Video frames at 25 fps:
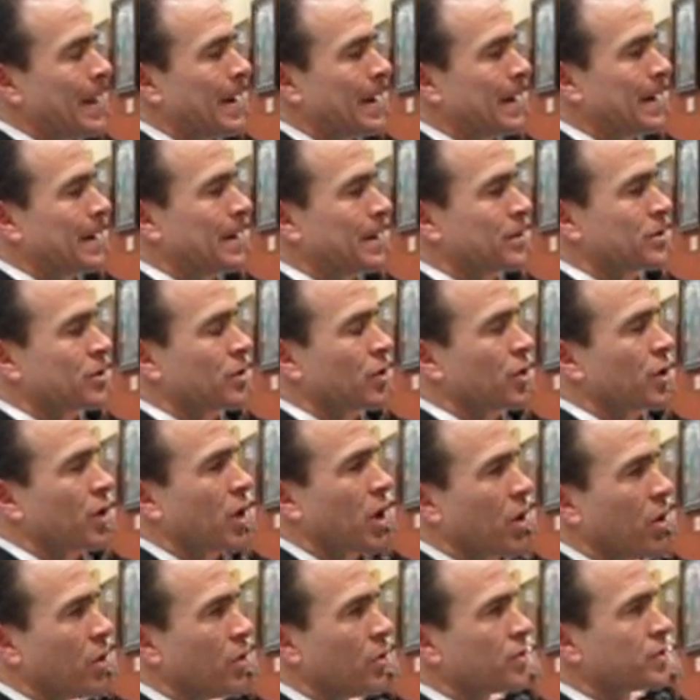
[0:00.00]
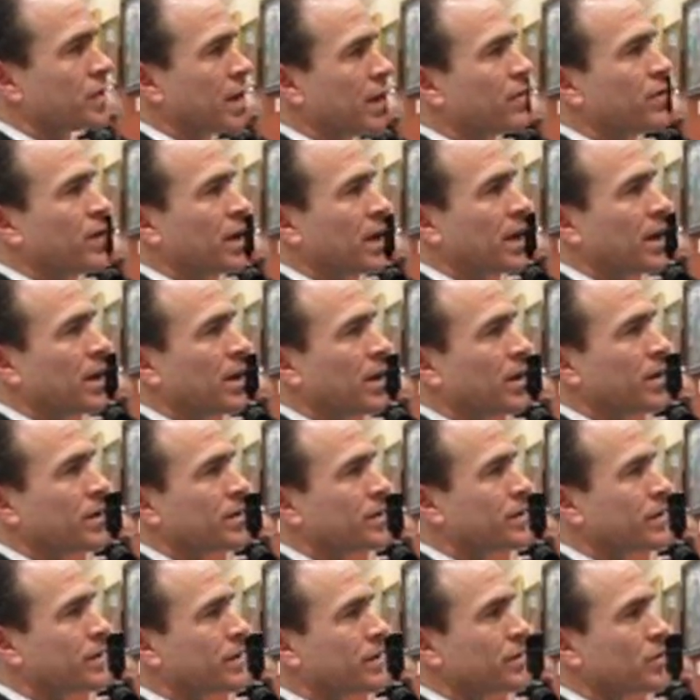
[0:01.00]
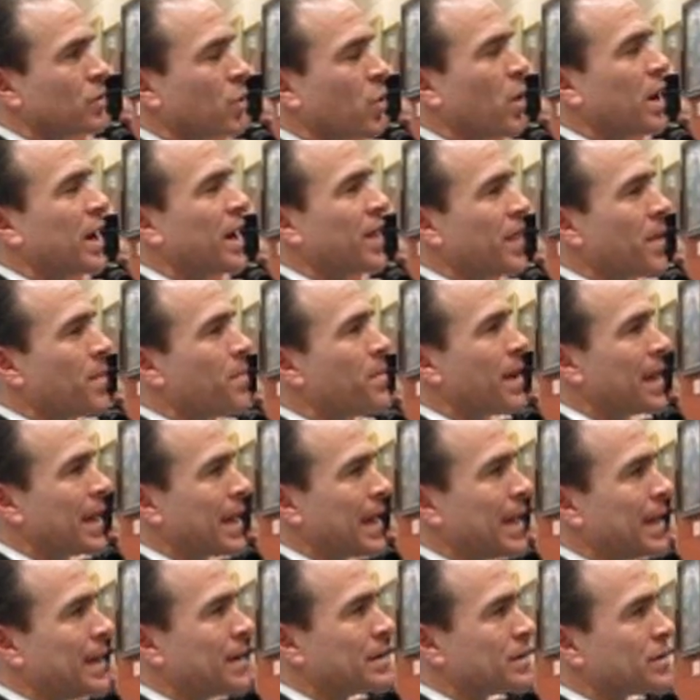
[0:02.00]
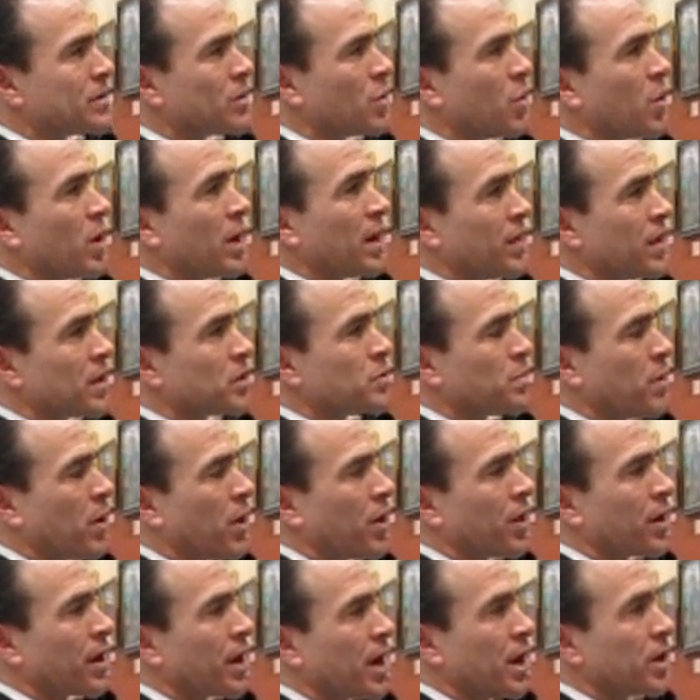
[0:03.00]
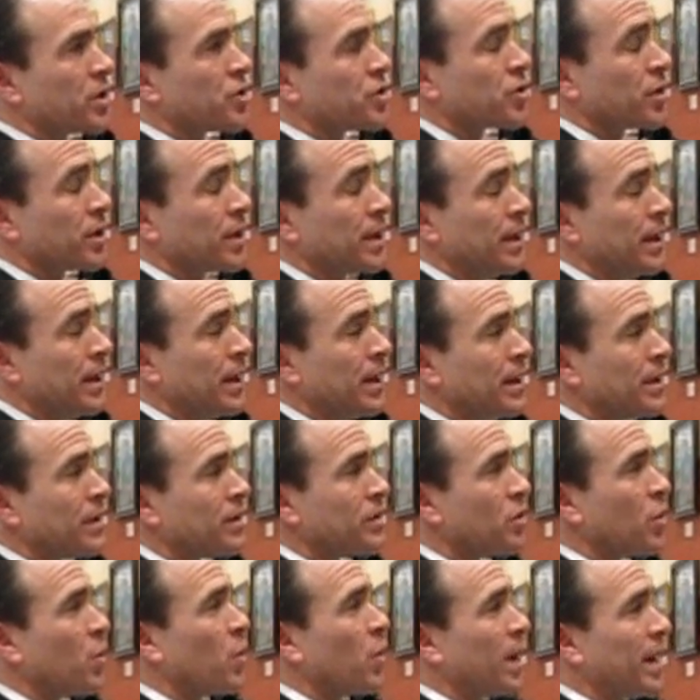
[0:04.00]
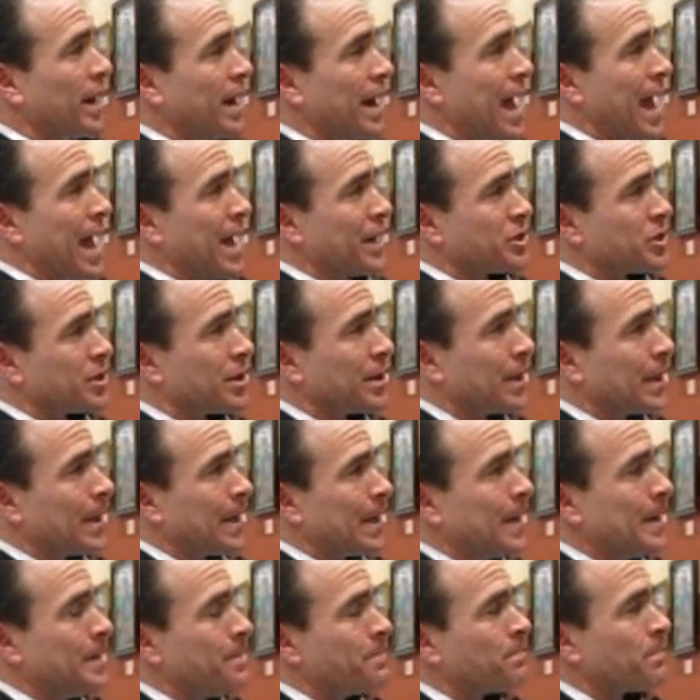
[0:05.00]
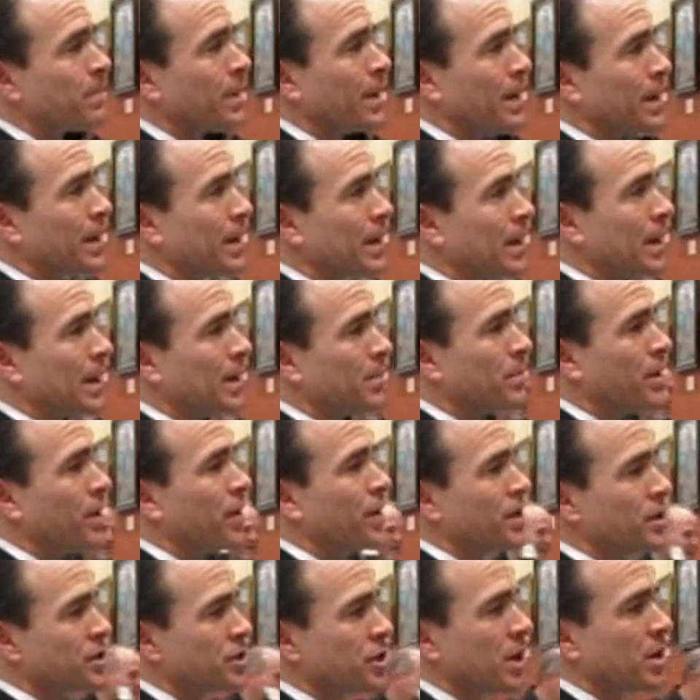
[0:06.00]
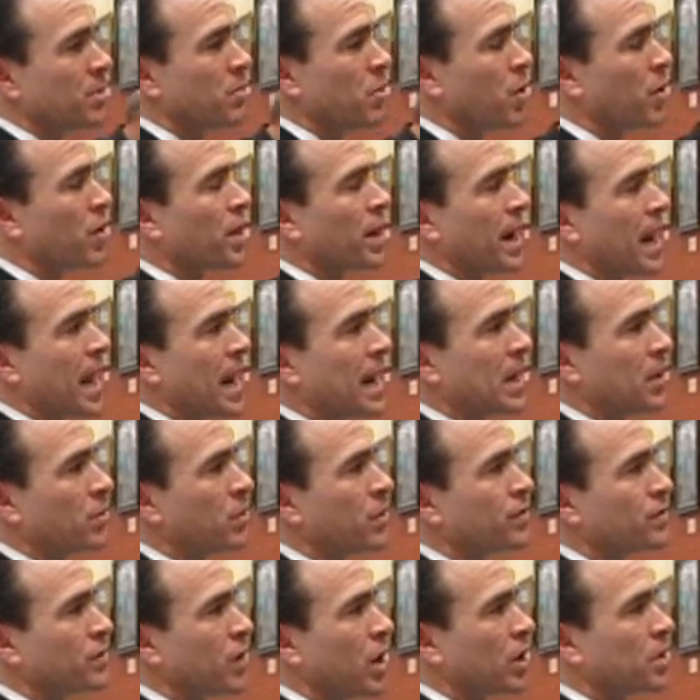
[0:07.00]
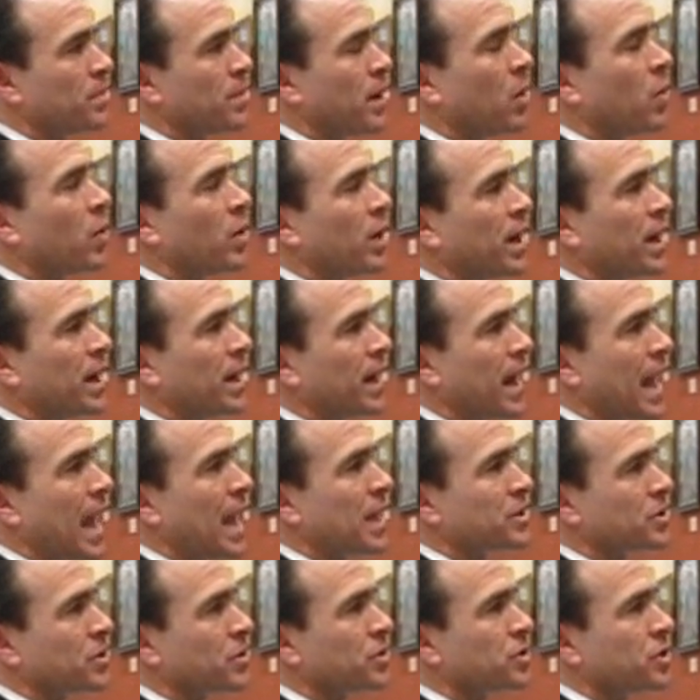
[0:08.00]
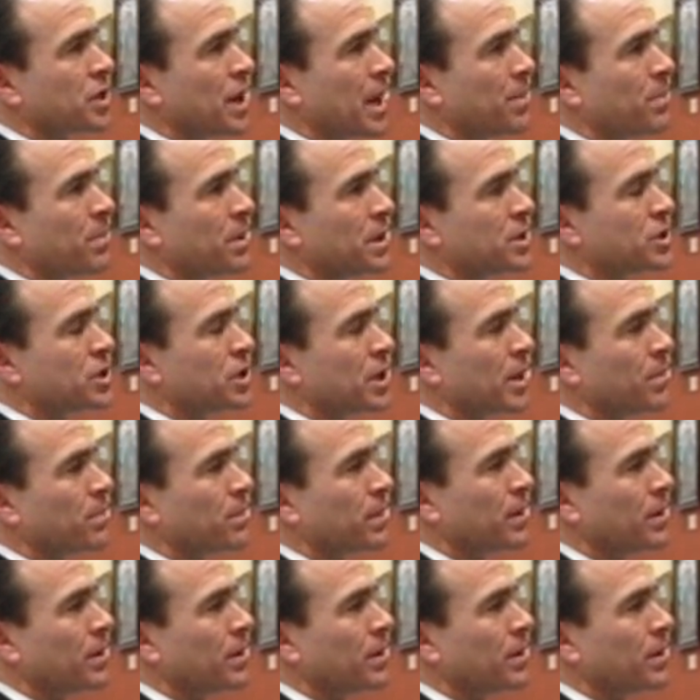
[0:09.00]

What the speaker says: And so the goals every year are to win in the Big East, to win in this part of the country, to win nationally. But this year, more than any, we've talked about winning a national championship.